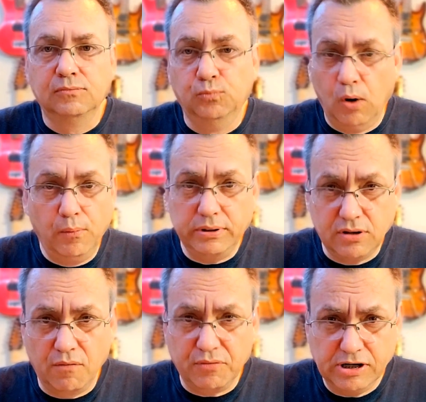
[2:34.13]
what would
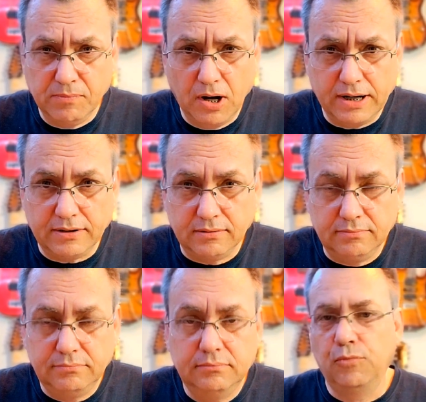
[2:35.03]
go through your mind?
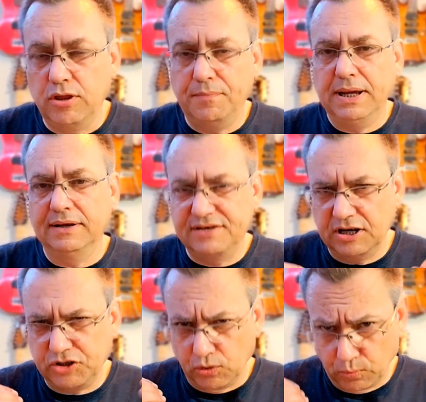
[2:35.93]
With it being
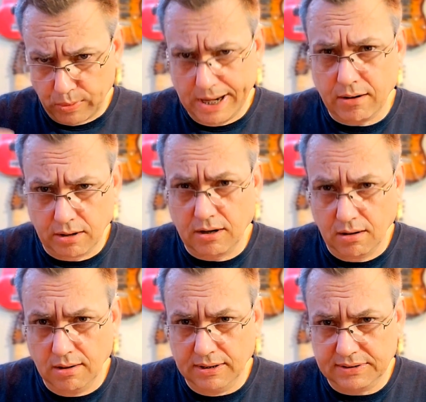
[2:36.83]
such a rare
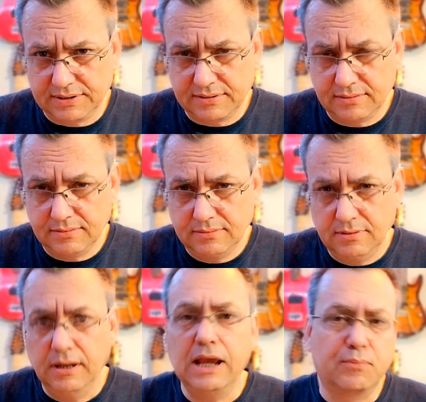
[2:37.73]
occurrence,
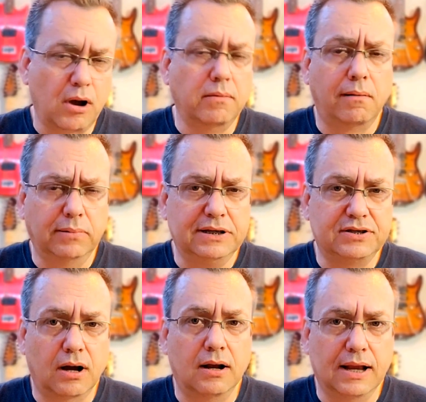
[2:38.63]
he probably
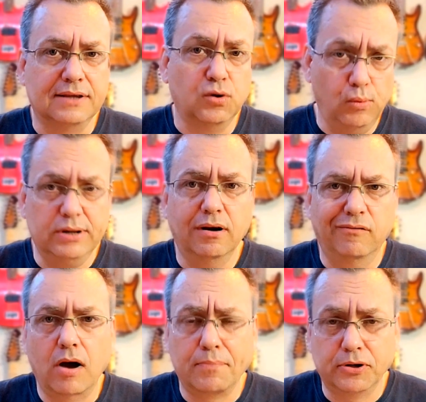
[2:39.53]
saw it as a window of
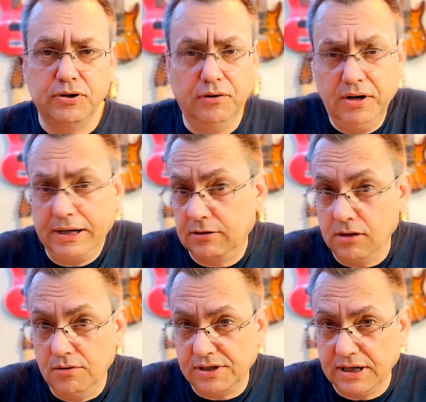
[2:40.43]
opportunity
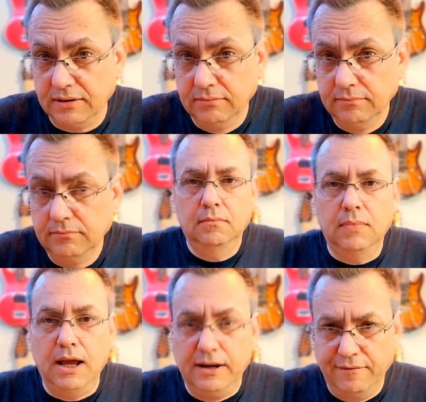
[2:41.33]
closing.
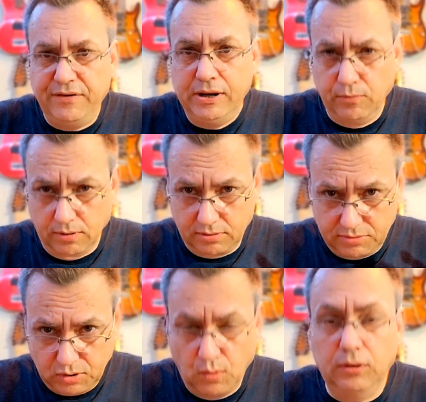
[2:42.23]
And if he were
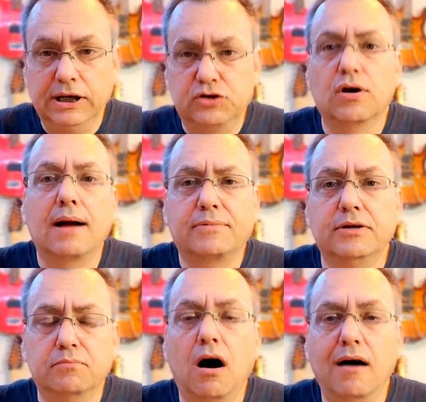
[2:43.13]
totally trapped
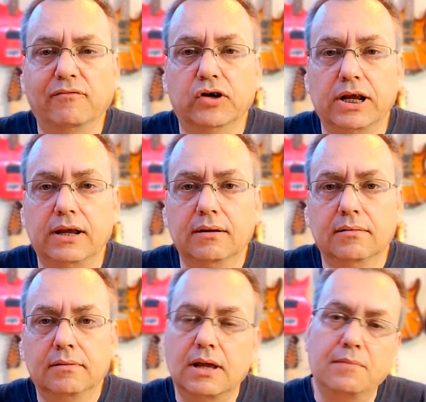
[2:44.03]
in poverty,
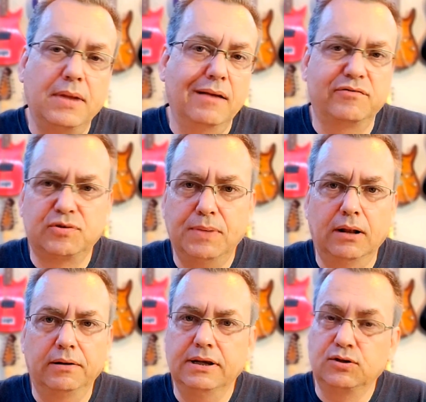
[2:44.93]
that may have
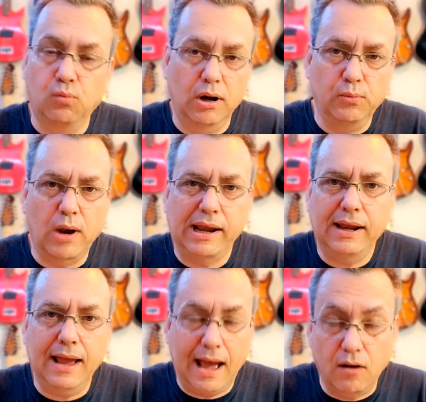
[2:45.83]
spelled his one
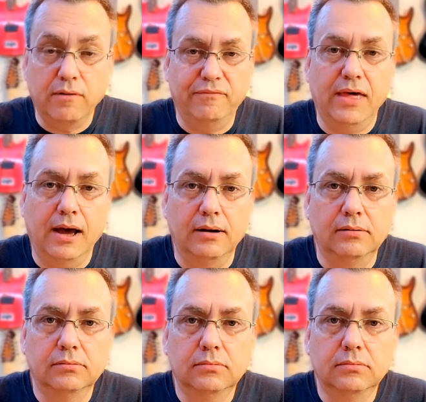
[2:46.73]
way out of that